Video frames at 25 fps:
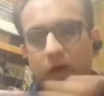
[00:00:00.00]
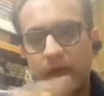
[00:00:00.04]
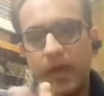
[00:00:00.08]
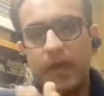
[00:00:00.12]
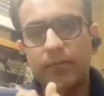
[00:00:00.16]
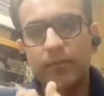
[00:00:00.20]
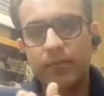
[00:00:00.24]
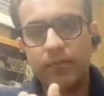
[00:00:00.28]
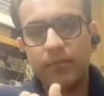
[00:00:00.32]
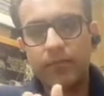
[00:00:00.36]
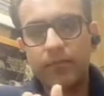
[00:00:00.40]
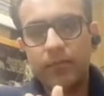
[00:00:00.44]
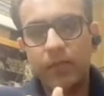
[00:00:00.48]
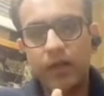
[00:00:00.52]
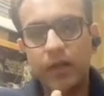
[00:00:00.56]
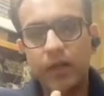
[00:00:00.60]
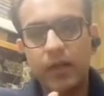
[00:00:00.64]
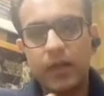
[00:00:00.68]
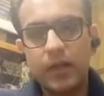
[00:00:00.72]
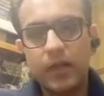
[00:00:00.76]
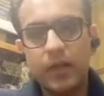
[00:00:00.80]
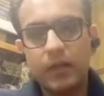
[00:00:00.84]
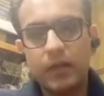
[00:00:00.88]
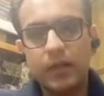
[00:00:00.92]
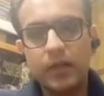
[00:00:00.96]
claim
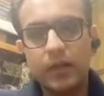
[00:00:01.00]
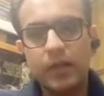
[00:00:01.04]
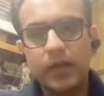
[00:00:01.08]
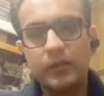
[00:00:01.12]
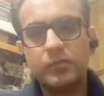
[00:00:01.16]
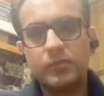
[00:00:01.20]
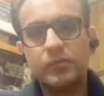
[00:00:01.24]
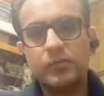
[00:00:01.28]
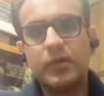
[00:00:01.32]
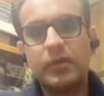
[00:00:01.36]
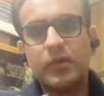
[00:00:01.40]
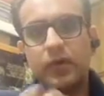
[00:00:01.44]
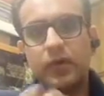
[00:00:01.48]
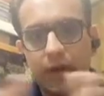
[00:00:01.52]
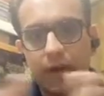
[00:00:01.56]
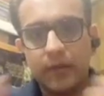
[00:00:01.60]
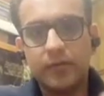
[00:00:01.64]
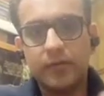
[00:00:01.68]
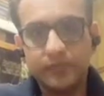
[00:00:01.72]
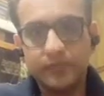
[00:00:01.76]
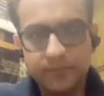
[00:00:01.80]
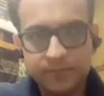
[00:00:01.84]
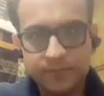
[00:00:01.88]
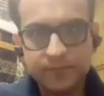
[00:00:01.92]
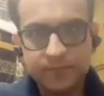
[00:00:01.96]
that anything has been
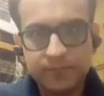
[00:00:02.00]
done,